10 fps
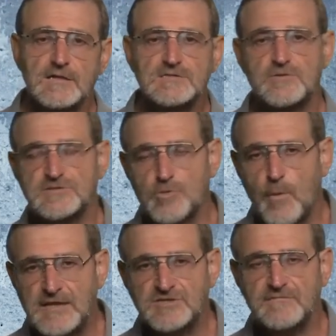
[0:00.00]
So the
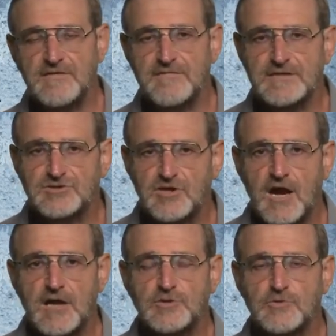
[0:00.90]
question we will
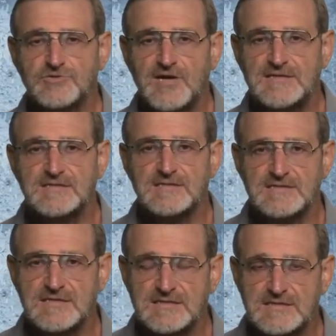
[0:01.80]
try to address in
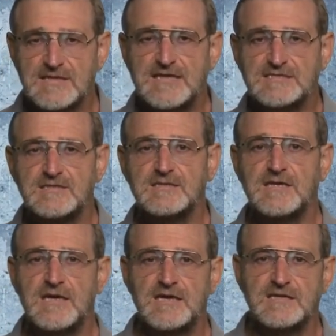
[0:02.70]
this lesson
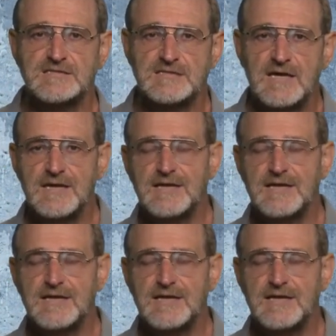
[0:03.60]
is,